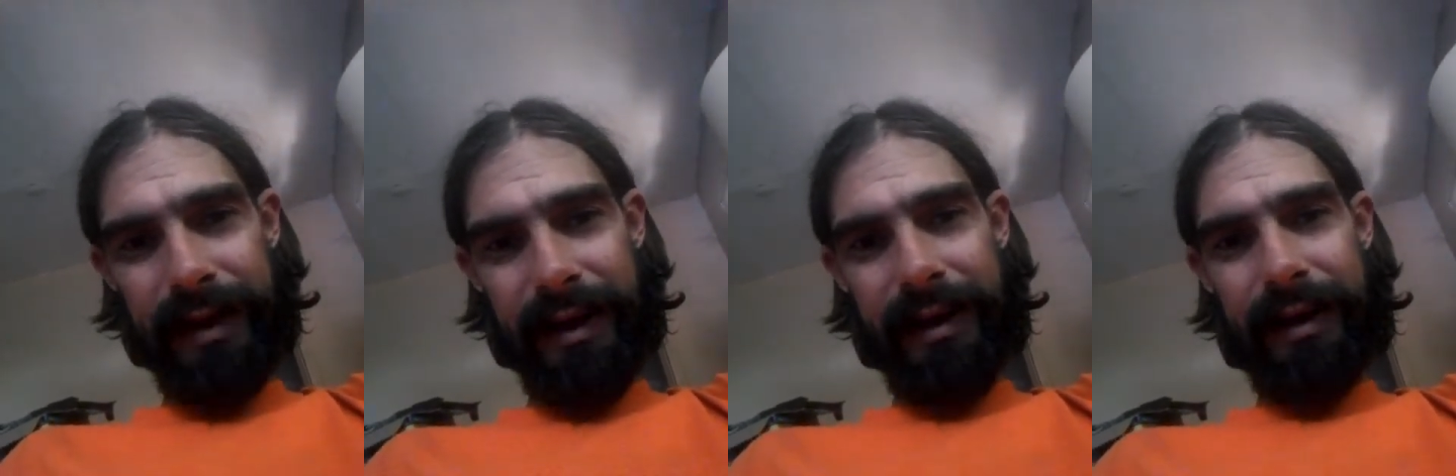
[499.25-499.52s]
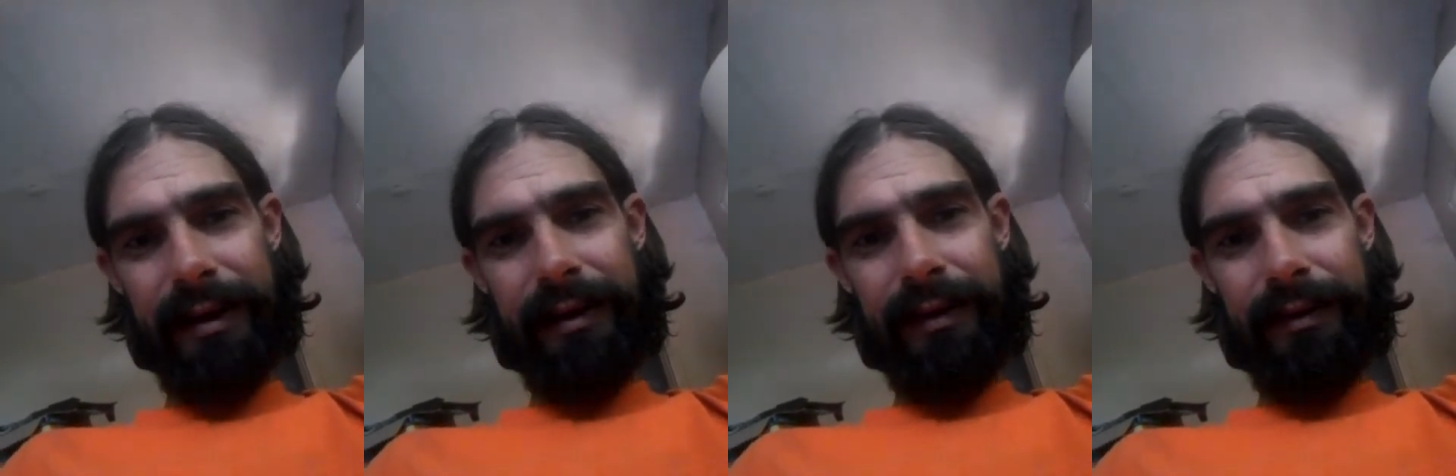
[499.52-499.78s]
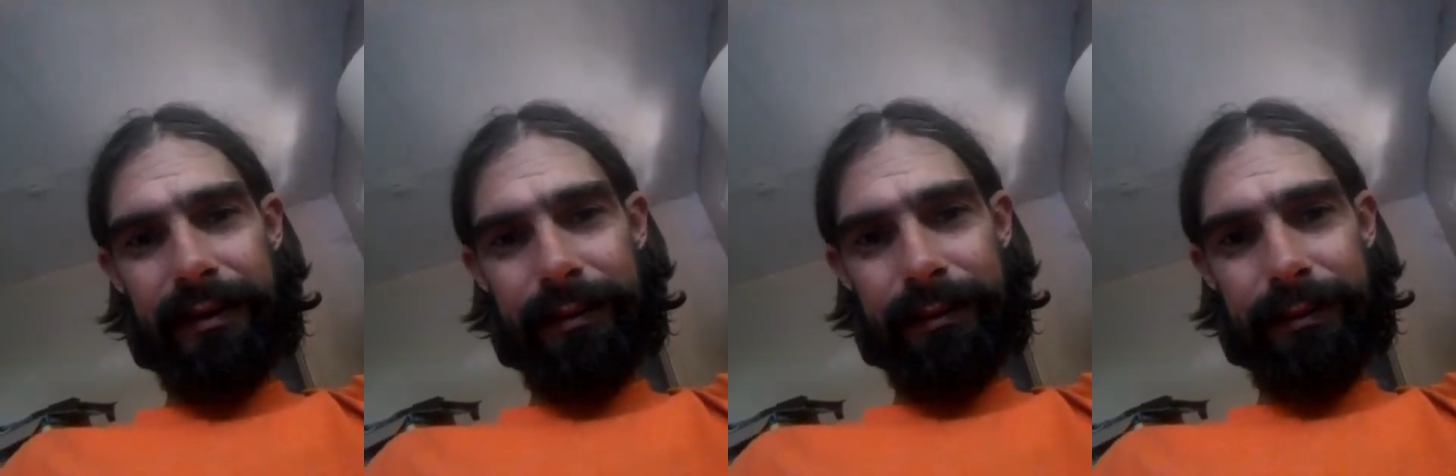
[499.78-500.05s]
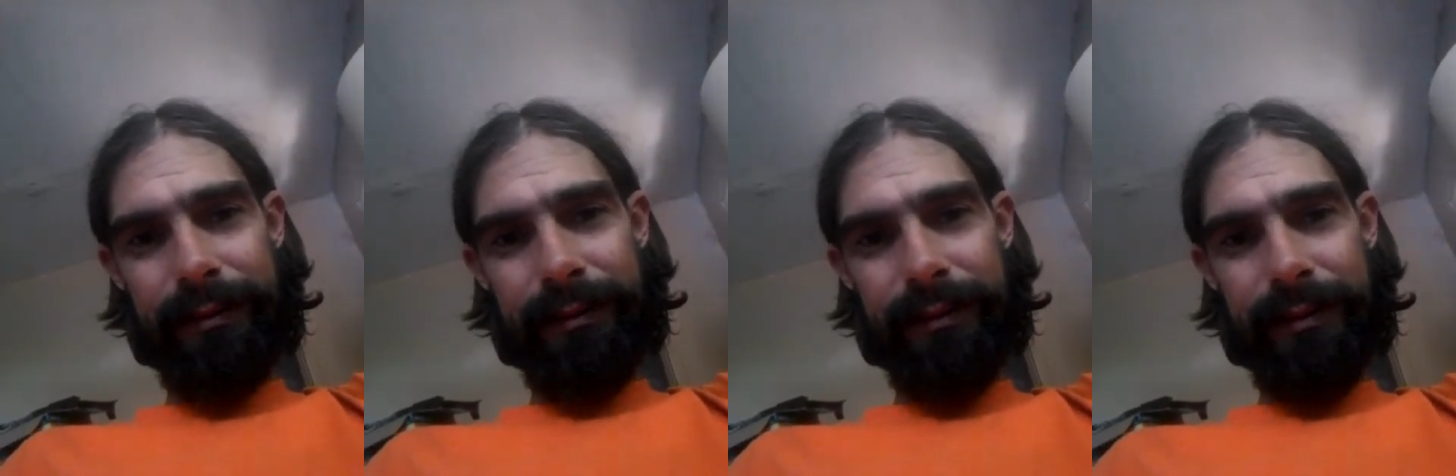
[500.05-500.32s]
And
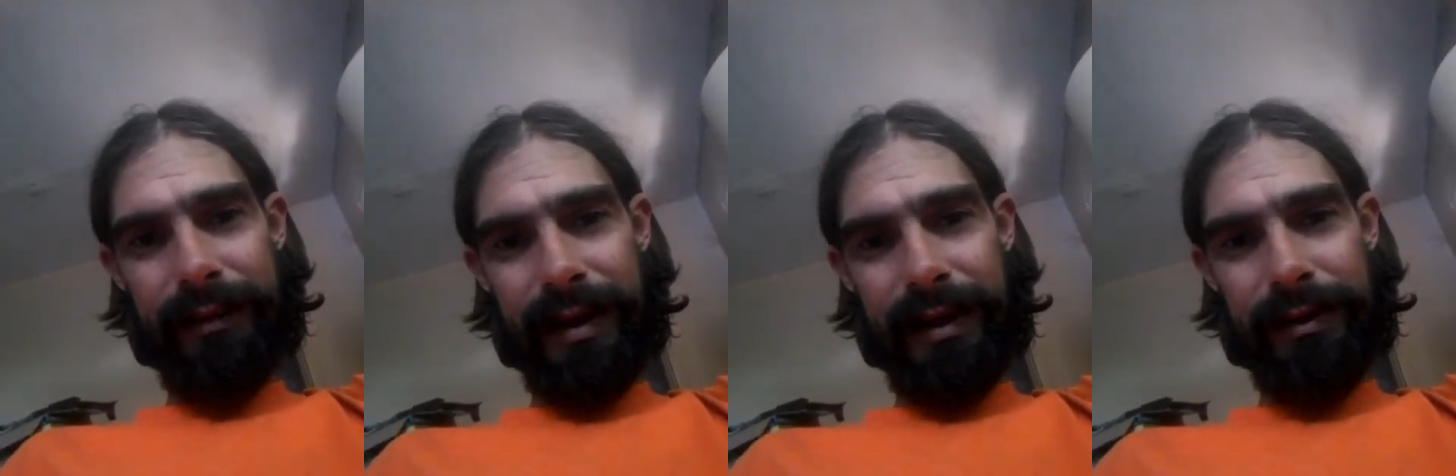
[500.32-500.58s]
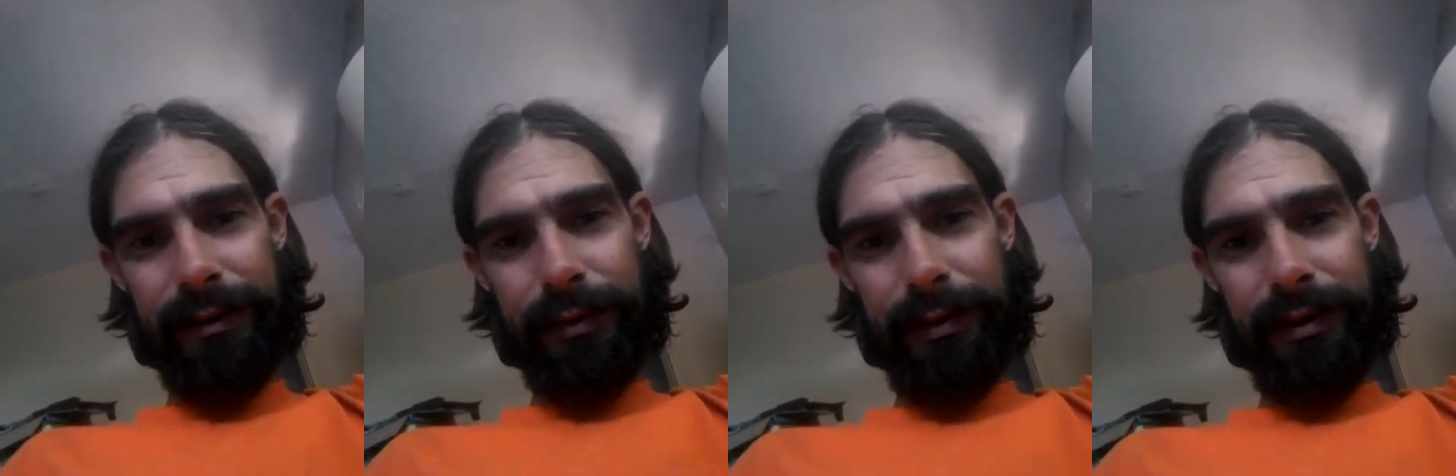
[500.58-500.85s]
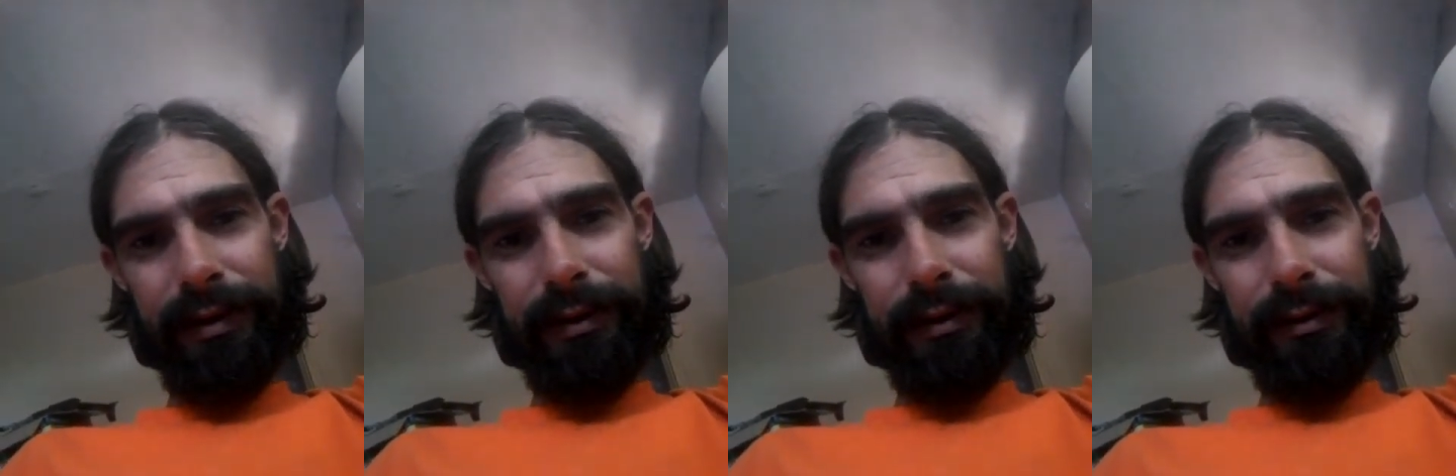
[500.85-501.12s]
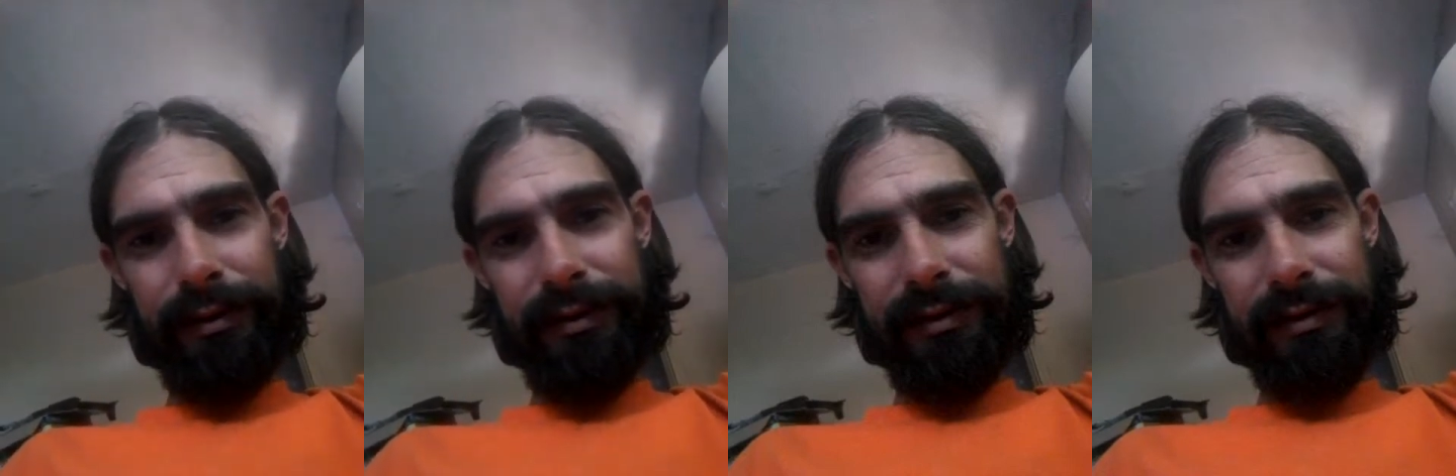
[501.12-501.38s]
that's what
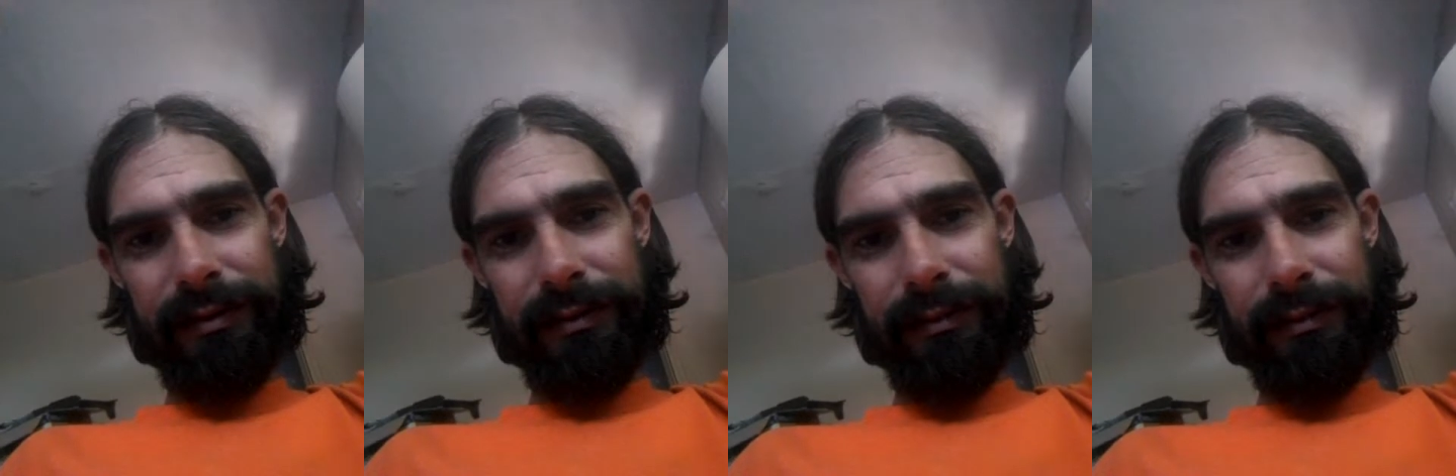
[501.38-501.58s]
those